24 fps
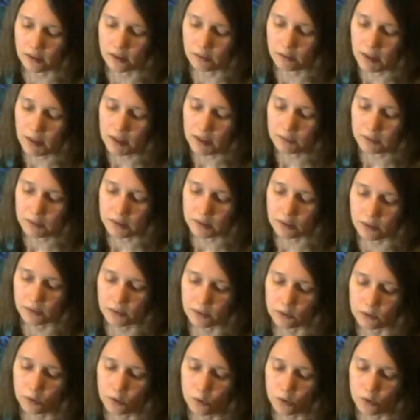commandment of
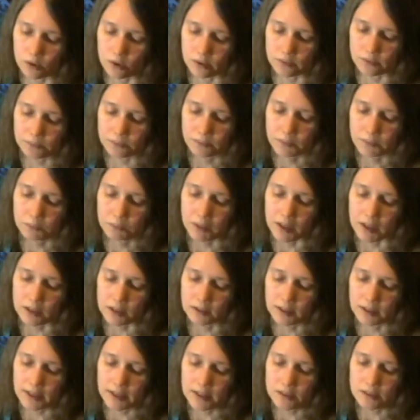the Lord, by
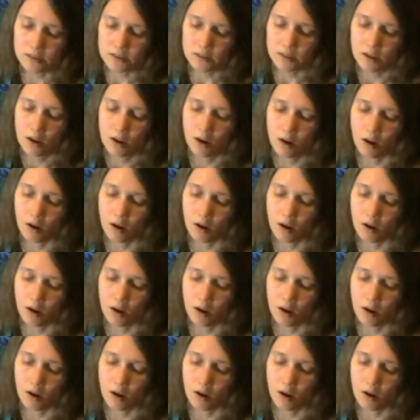clans,